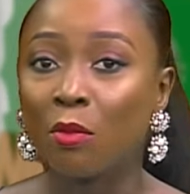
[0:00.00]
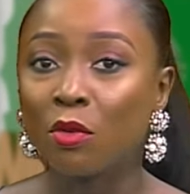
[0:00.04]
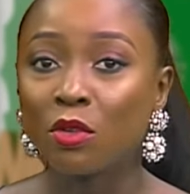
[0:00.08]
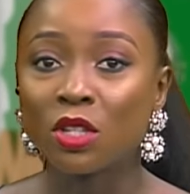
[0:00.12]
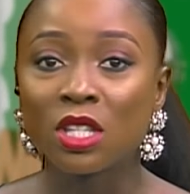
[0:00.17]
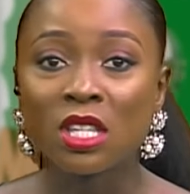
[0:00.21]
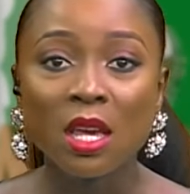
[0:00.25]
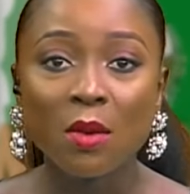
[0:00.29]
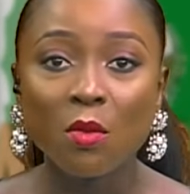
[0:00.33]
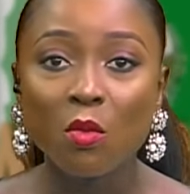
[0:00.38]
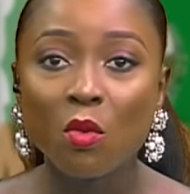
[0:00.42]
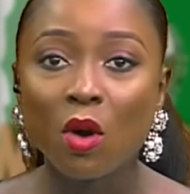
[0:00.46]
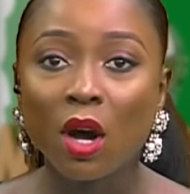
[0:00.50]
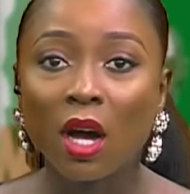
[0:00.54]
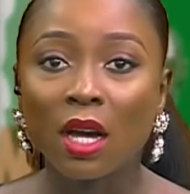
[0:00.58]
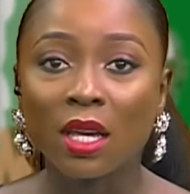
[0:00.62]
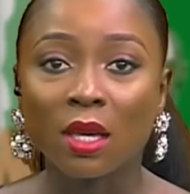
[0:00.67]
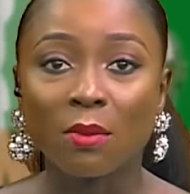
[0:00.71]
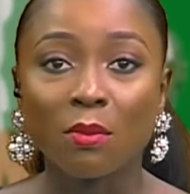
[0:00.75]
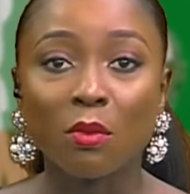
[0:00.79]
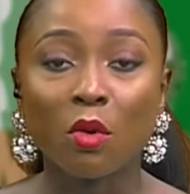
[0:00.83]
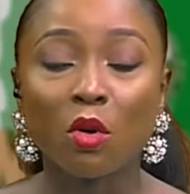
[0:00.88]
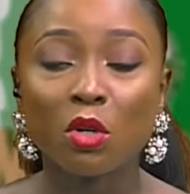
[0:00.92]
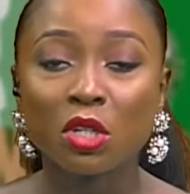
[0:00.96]

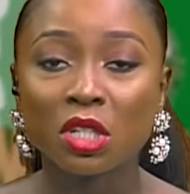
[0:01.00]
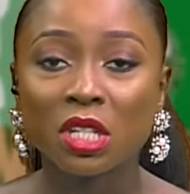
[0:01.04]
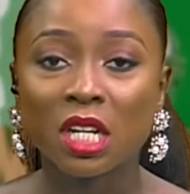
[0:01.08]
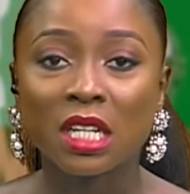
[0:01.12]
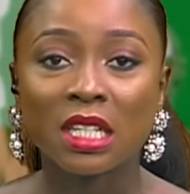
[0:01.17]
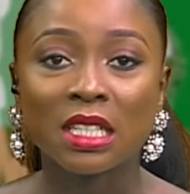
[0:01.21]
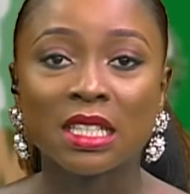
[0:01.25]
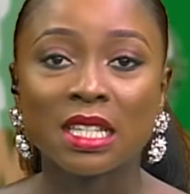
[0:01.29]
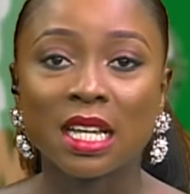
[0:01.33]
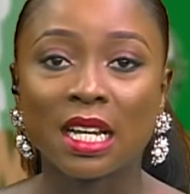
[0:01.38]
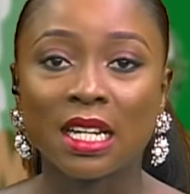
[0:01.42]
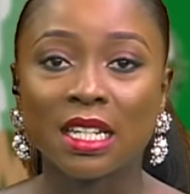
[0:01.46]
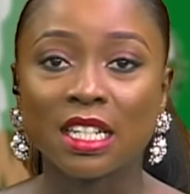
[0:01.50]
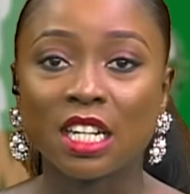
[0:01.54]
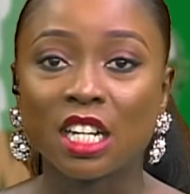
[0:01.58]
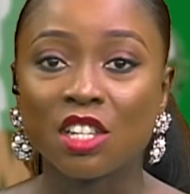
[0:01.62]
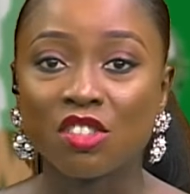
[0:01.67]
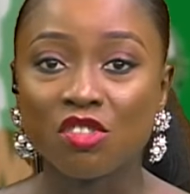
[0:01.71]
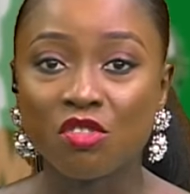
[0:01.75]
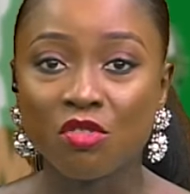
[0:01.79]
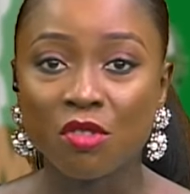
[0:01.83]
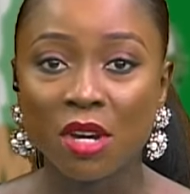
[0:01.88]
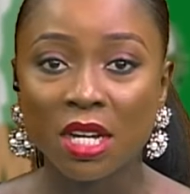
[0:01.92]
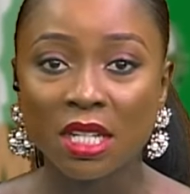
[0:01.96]
teamwork, emotional
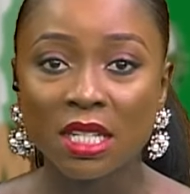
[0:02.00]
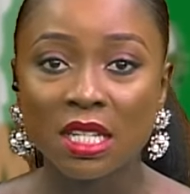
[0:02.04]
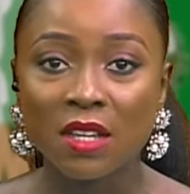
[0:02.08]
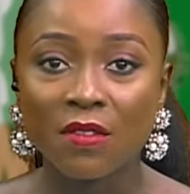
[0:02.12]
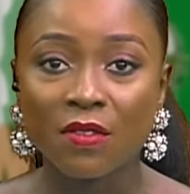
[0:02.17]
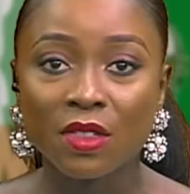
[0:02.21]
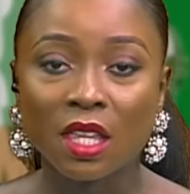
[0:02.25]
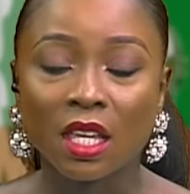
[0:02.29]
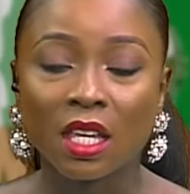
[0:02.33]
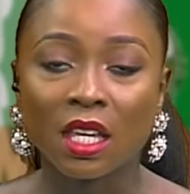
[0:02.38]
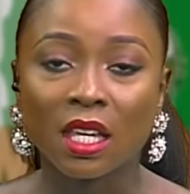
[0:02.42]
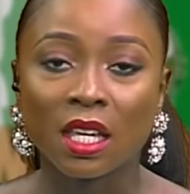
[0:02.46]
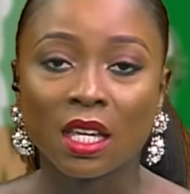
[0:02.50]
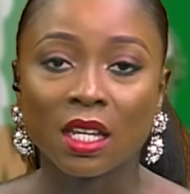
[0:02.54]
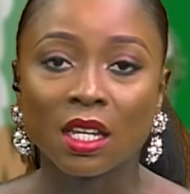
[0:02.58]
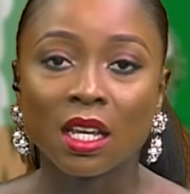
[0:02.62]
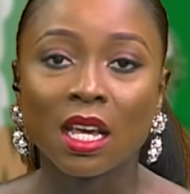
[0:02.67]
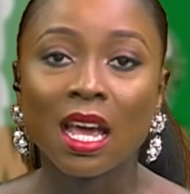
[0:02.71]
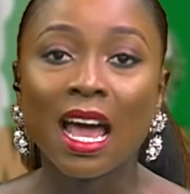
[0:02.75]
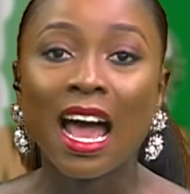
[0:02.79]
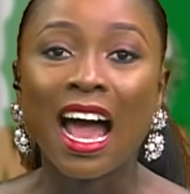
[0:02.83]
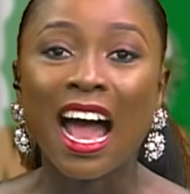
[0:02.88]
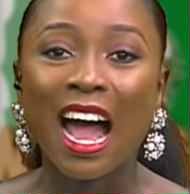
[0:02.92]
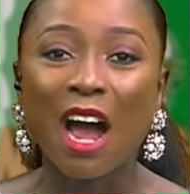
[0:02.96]
intelligence, creative thinking,
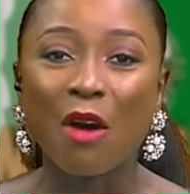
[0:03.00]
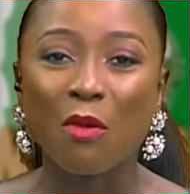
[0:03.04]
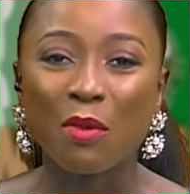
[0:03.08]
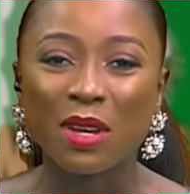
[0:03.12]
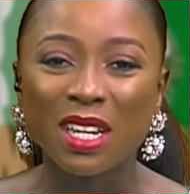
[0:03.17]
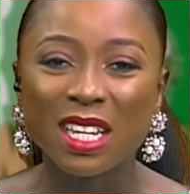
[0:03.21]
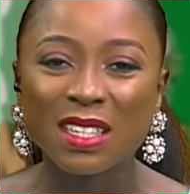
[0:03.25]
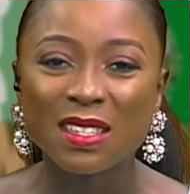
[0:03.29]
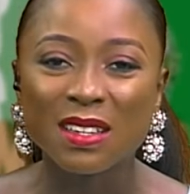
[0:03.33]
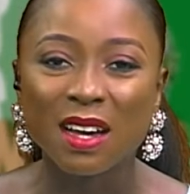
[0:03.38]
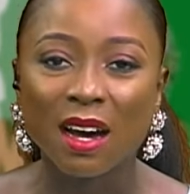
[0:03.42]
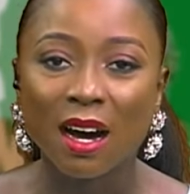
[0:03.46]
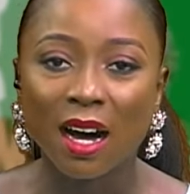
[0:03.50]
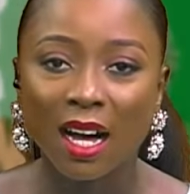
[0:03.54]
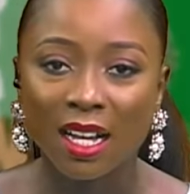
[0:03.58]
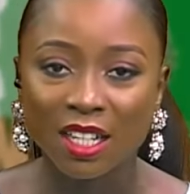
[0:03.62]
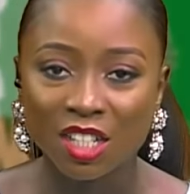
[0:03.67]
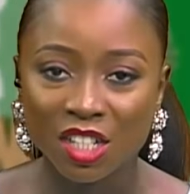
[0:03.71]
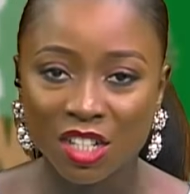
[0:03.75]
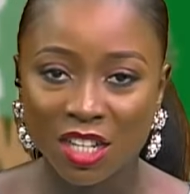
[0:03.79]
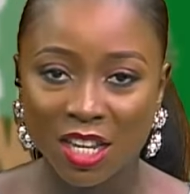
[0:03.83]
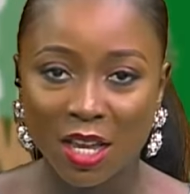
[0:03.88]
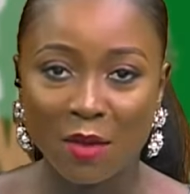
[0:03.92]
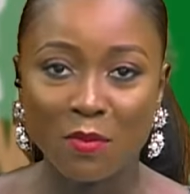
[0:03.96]
and we need to
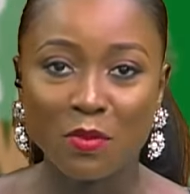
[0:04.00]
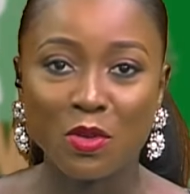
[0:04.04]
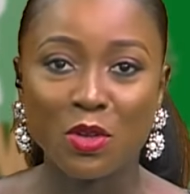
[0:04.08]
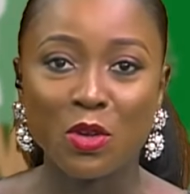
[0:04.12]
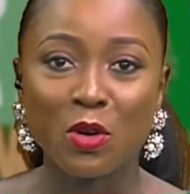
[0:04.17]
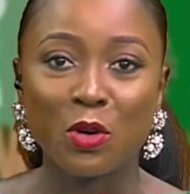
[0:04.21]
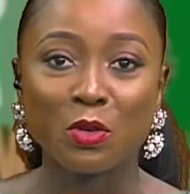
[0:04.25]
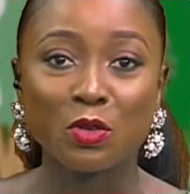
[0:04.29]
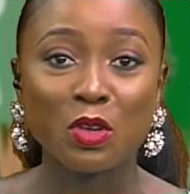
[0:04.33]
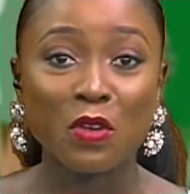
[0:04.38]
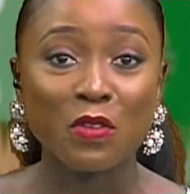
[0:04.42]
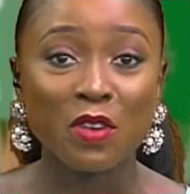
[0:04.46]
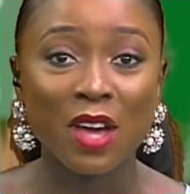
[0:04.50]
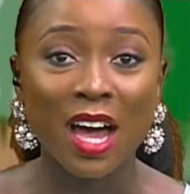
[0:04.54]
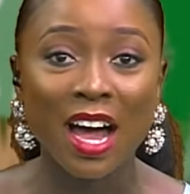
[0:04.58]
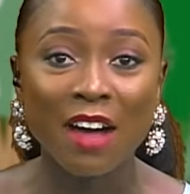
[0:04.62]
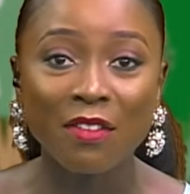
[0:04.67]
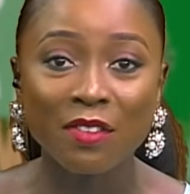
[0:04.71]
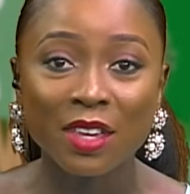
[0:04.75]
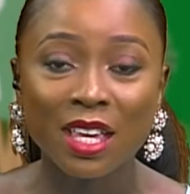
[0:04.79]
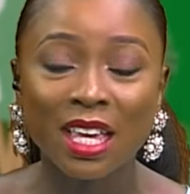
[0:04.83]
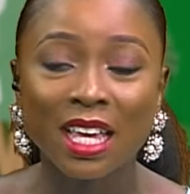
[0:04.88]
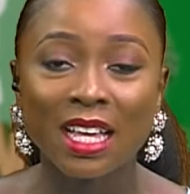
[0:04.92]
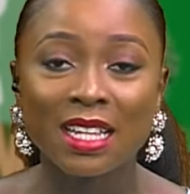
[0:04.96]
catch them young. So if you
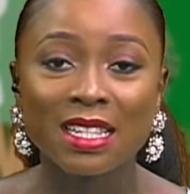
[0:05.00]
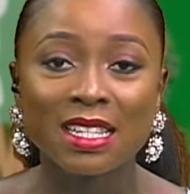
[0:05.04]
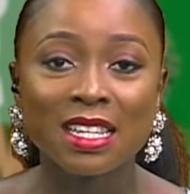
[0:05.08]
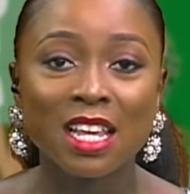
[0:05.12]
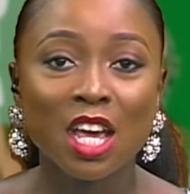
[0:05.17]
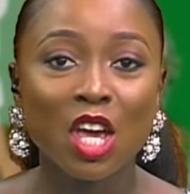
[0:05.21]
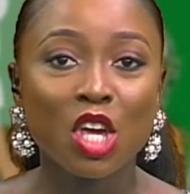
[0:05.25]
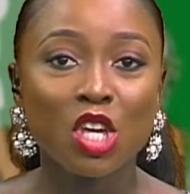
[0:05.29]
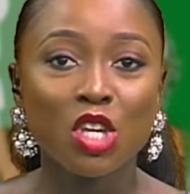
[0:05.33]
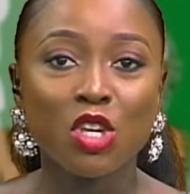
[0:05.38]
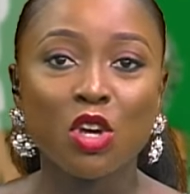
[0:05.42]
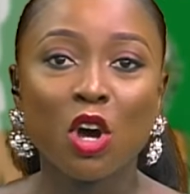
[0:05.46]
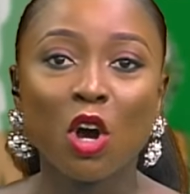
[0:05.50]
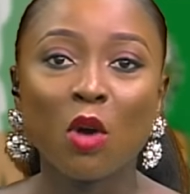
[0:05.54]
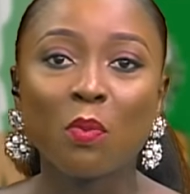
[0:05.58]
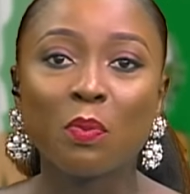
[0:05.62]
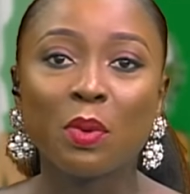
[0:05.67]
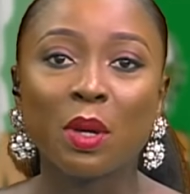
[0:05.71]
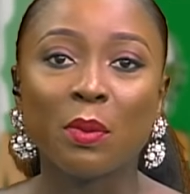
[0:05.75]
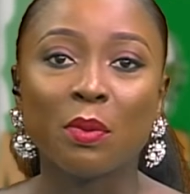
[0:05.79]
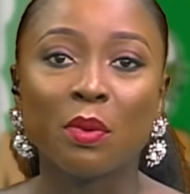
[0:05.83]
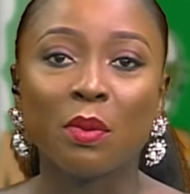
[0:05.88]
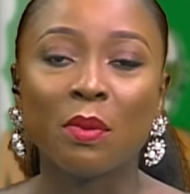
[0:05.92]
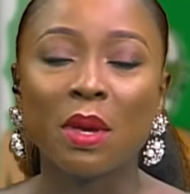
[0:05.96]
have kids, young
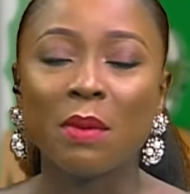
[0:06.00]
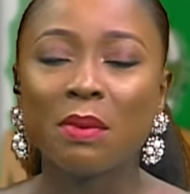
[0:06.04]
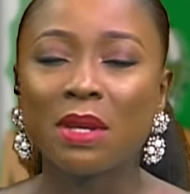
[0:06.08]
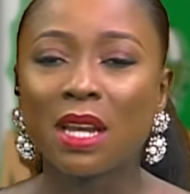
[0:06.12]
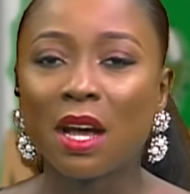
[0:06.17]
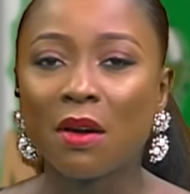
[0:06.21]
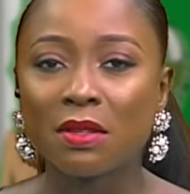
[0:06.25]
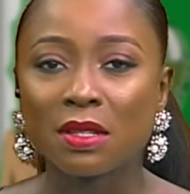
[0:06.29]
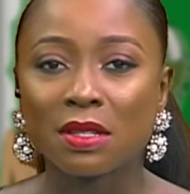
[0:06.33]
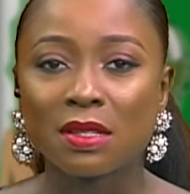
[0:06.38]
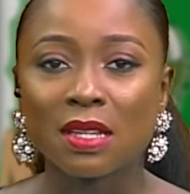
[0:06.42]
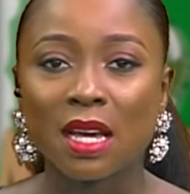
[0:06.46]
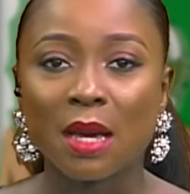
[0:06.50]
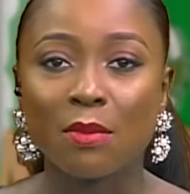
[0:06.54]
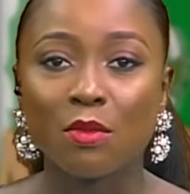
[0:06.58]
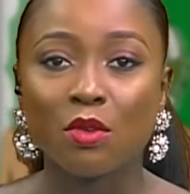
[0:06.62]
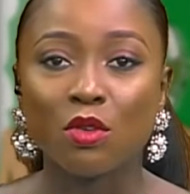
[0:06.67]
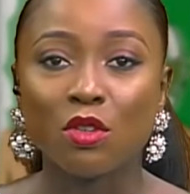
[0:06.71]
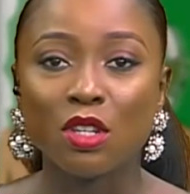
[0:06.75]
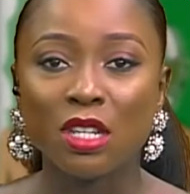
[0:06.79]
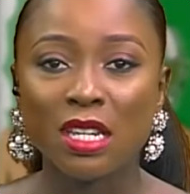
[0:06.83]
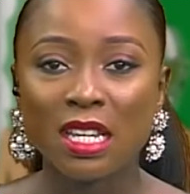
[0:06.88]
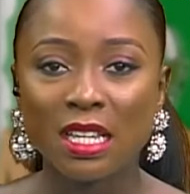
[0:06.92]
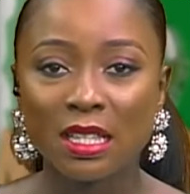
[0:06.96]
people, maybe now is the time
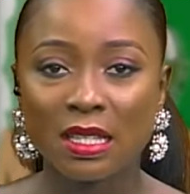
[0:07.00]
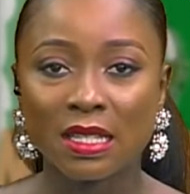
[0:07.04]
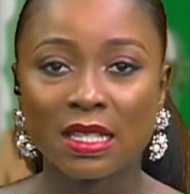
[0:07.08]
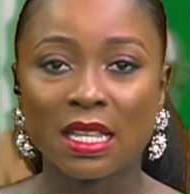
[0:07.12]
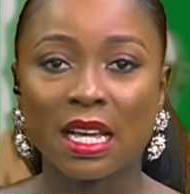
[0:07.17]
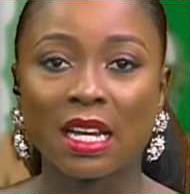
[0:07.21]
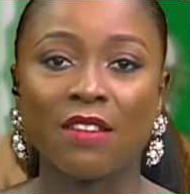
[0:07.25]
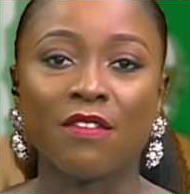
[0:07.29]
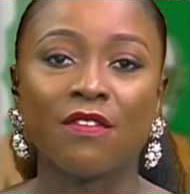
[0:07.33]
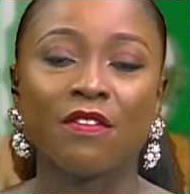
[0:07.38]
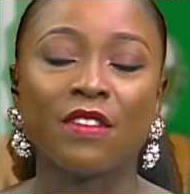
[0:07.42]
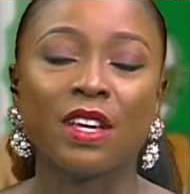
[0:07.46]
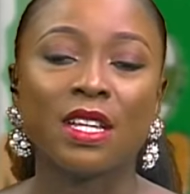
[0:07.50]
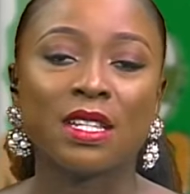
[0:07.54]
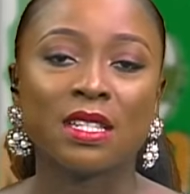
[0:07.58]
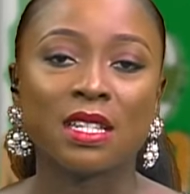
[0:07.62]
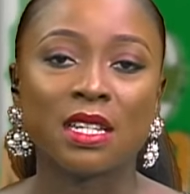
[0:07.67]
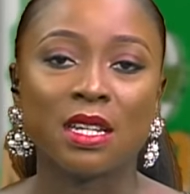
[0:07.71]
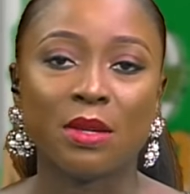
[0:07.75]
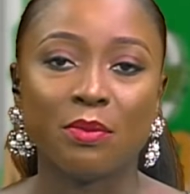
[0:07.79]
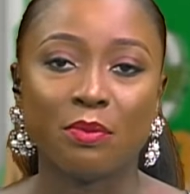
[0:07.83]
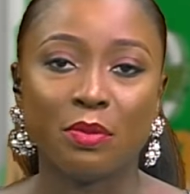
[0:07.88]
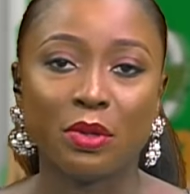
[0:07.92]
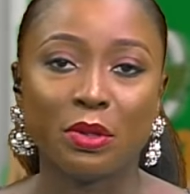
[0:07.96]
you need to start
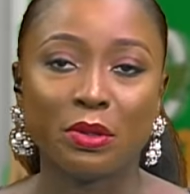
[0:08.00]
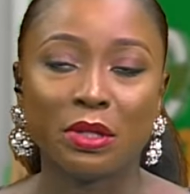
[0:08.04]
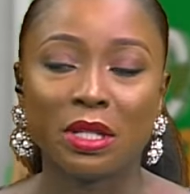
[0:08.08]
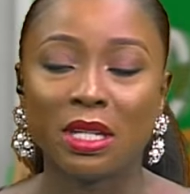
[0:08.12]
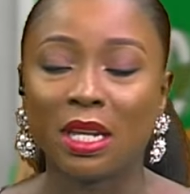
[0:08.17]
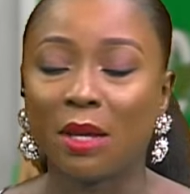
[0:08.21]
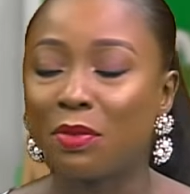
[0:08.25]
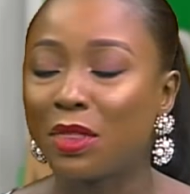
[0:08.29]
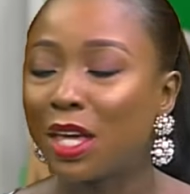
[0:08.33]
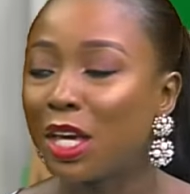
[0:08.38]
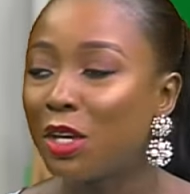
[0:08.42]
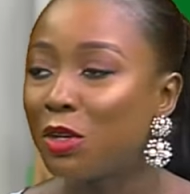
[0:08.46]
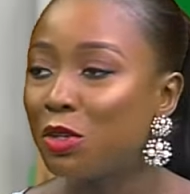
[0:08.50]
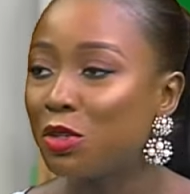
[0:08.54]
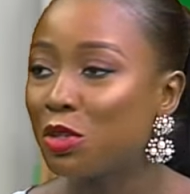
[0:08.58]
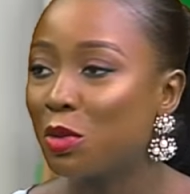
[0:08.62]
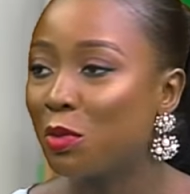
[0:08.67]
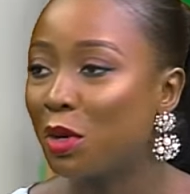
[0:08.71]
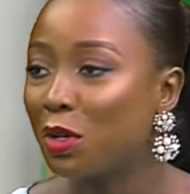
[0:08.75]
investing in building them. Thank you so